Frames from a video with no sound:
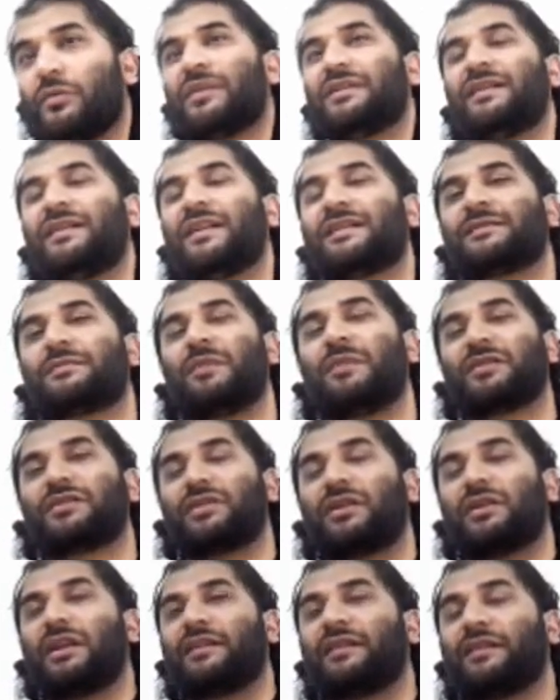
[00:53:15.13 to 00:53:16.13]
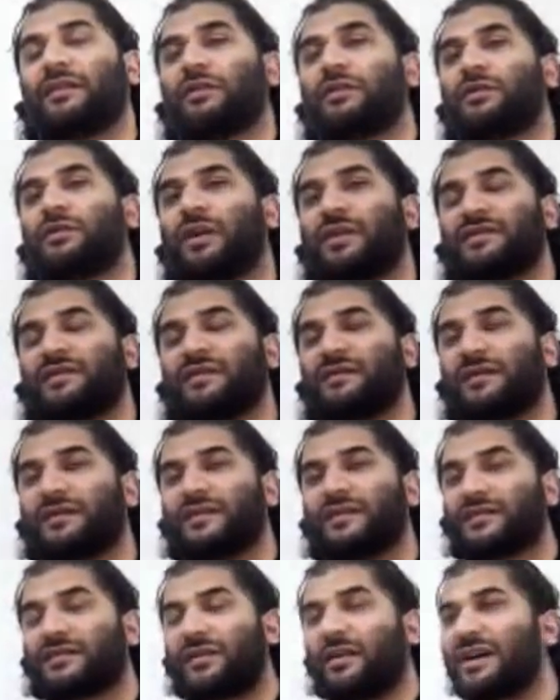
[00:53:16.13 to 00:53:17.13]
Well, this, mashallah, is a good question.
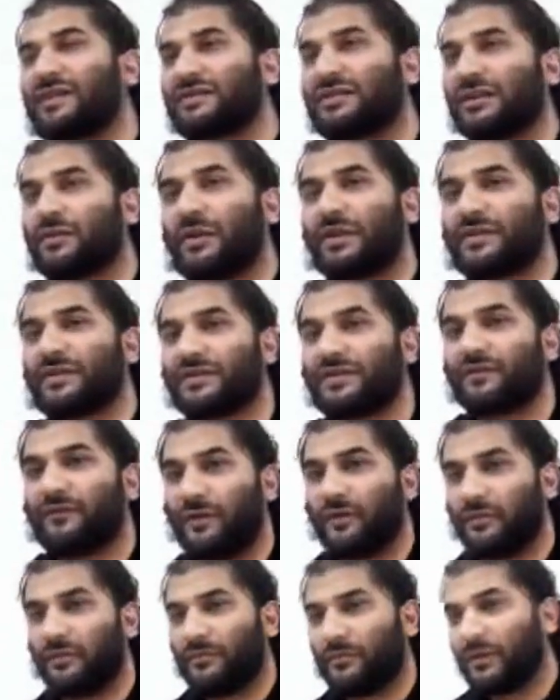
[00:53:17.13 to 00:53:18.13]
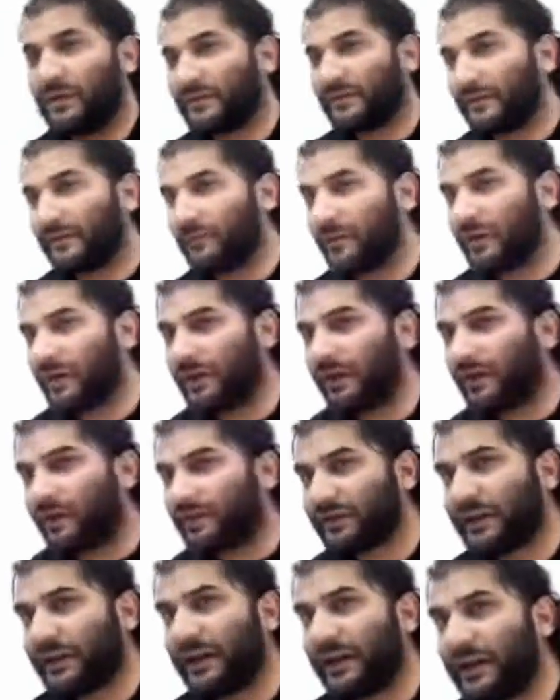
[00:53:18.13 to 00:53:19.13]
The sister asked a question from somewhere
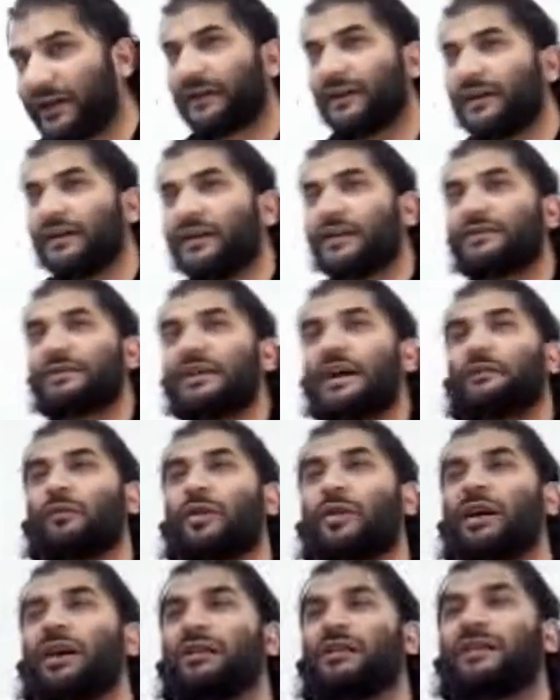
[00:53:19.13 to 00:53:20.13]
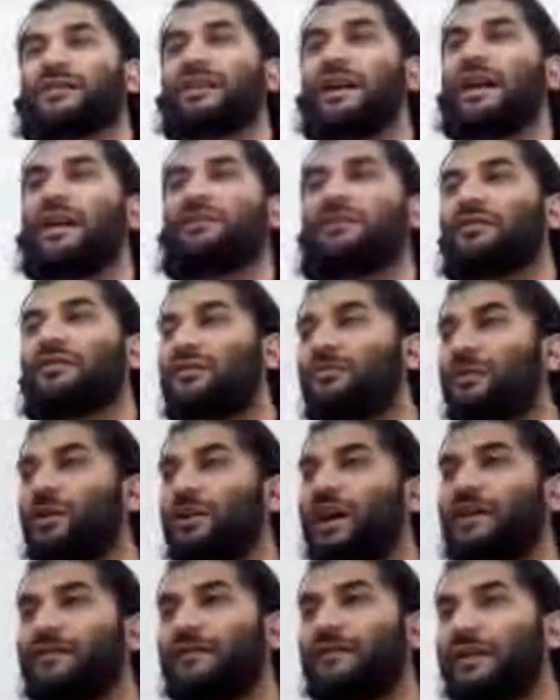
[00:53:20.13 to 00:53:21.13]
on the net. That what are the signs of a
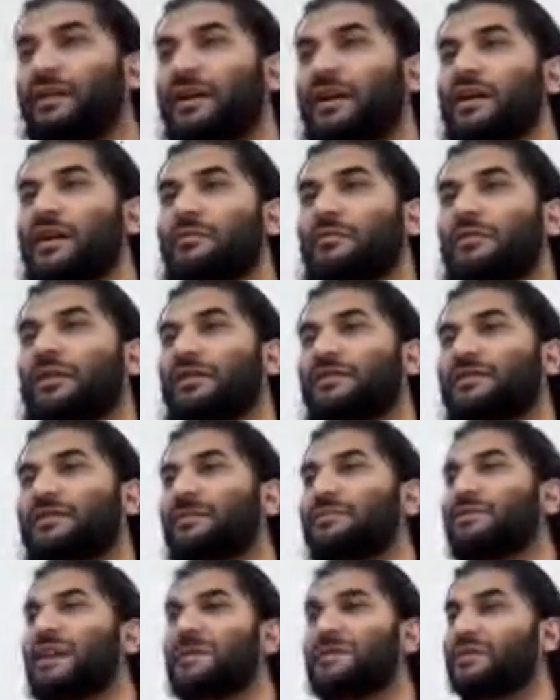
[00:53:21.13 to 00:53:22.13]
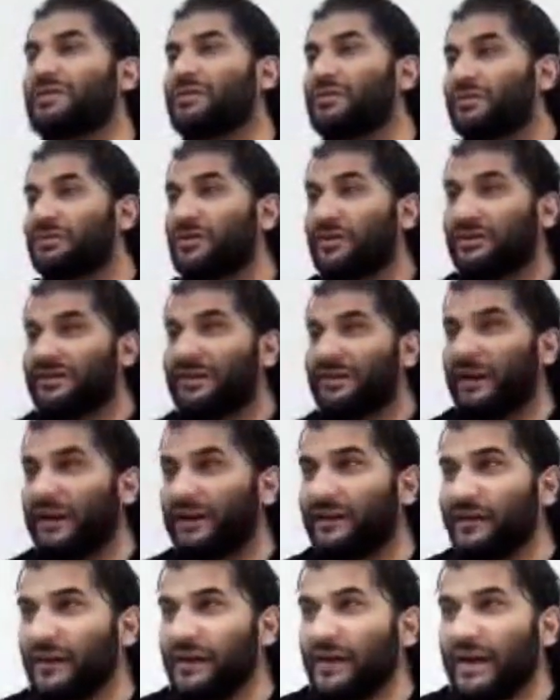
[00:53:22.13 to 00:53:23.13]
munafiq? Because sometimes you do good
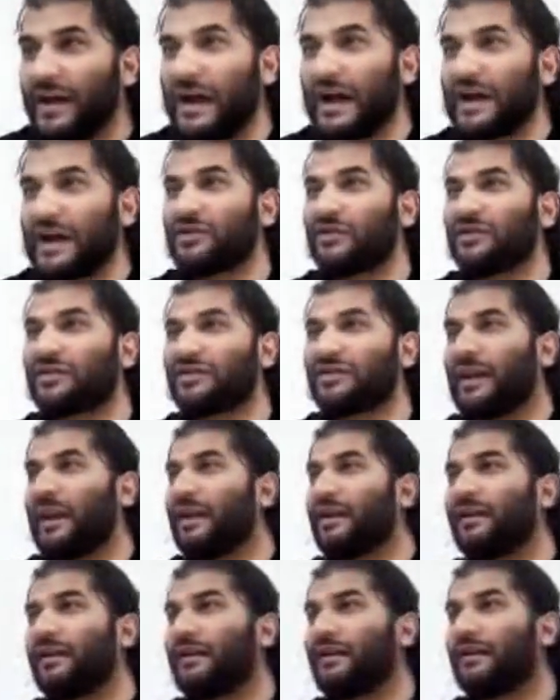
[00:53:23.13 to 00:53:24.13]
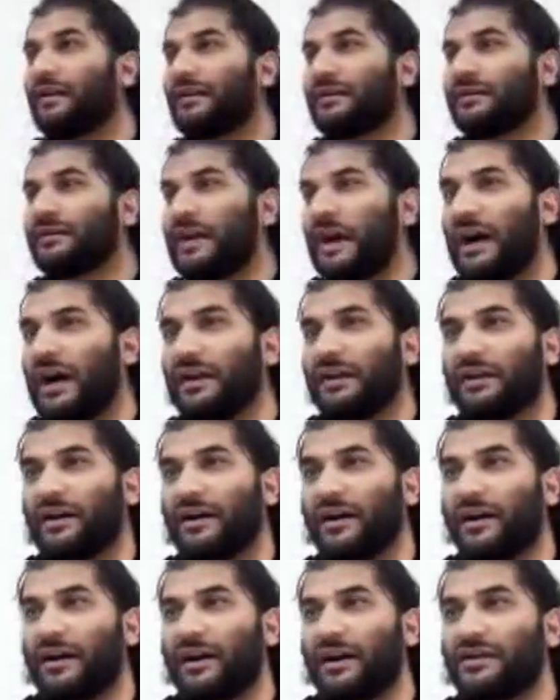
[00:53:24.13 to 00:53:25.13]
deeds and you think
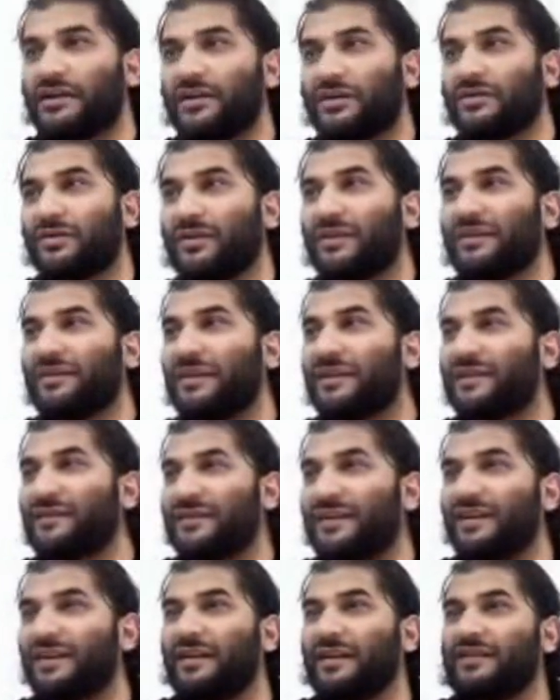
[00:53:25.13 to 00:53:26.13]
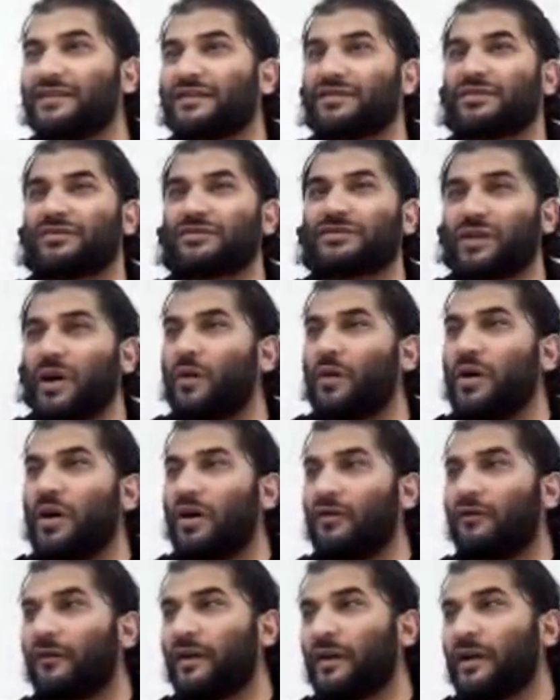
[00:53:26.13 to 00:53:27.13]
that you're doing these deeds to show
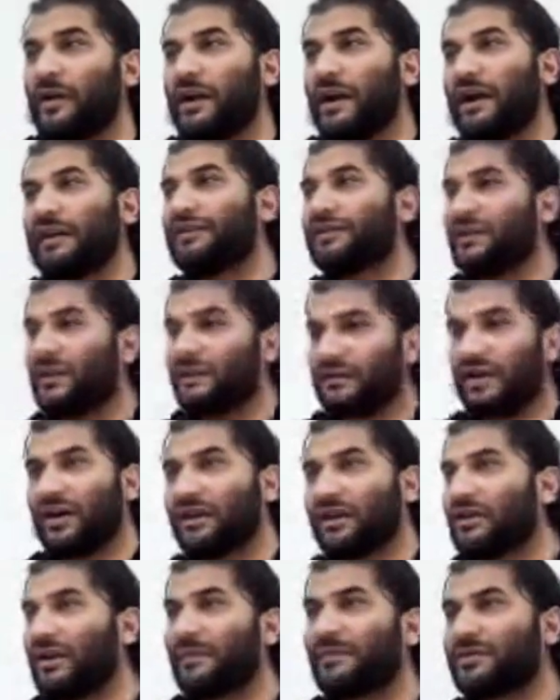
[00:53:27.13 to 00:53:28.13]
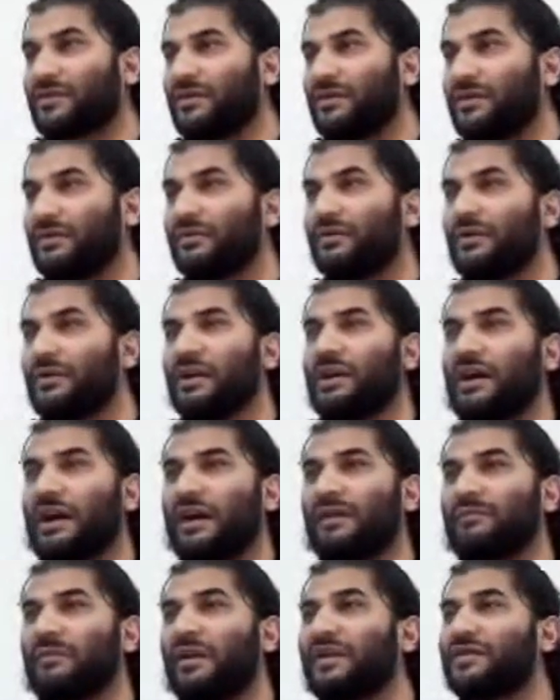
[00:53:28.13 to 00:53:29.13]
off, and the shaitan comes to you
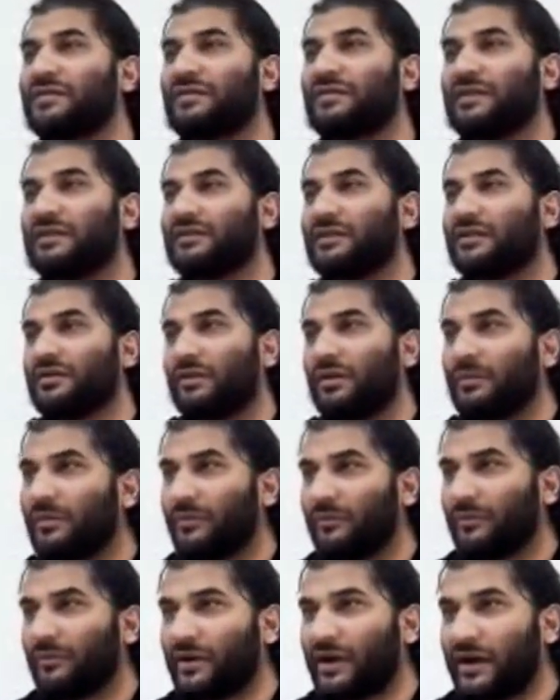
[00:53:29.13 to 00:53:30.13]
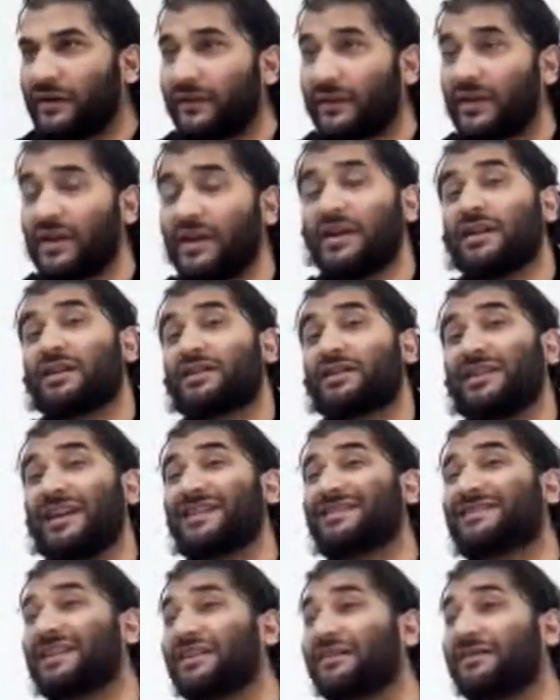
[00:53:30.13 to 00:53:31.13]
and makes you think that you're a munafiq.
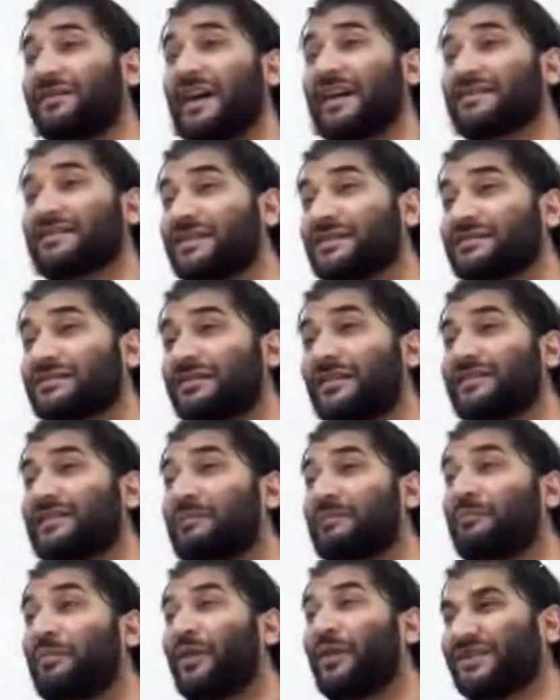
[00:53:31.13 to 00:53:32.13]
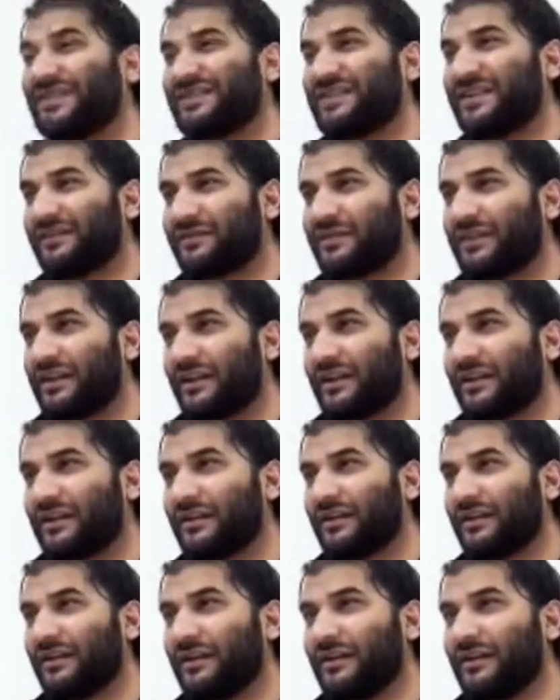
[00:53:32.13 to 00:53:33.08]
This, in fact, sister, is a positive thing.